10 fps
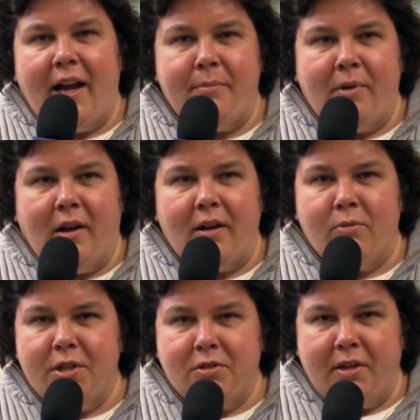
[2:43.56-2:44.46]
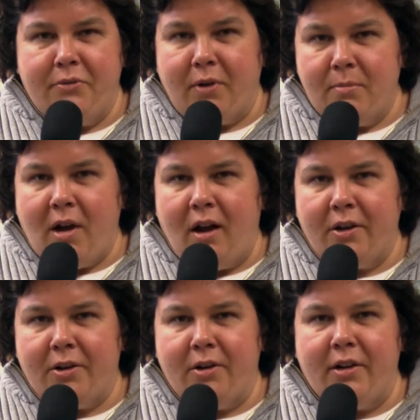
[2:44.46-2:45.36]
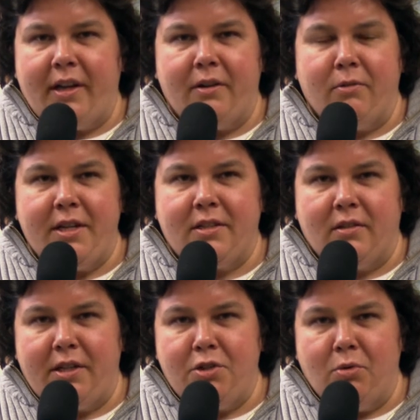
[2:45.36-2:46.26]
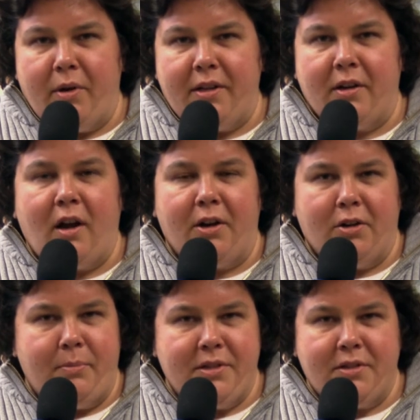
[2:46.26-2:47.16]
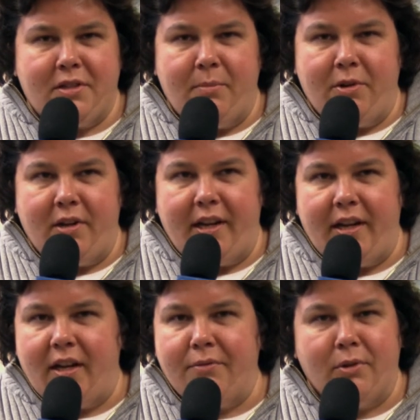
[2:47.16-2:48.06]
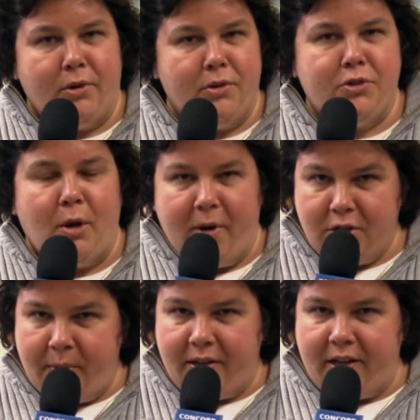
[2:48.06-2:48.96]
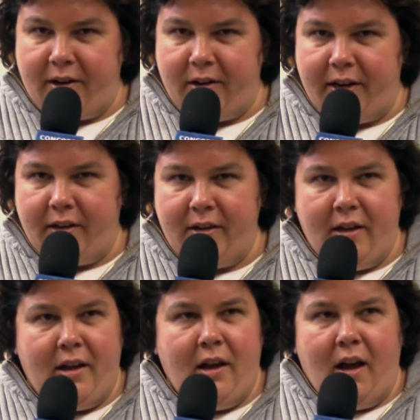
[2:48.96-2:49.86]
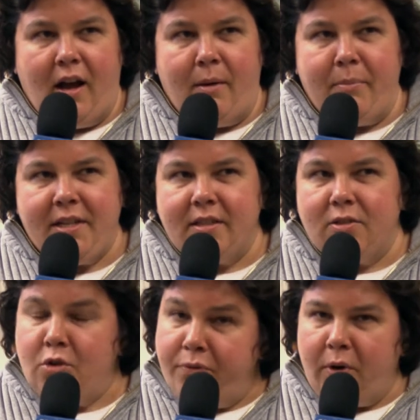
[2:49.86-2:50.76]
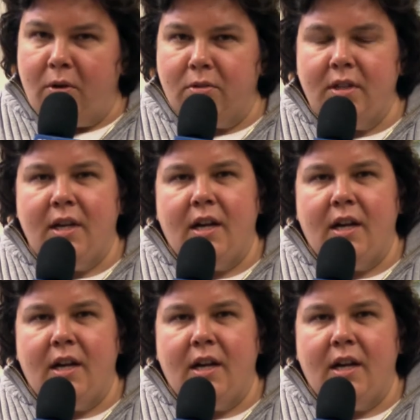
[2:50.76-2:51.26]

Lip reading: I am not originally from Concord and recently joined the Concord business community, and I've learned so much about the area, twofold.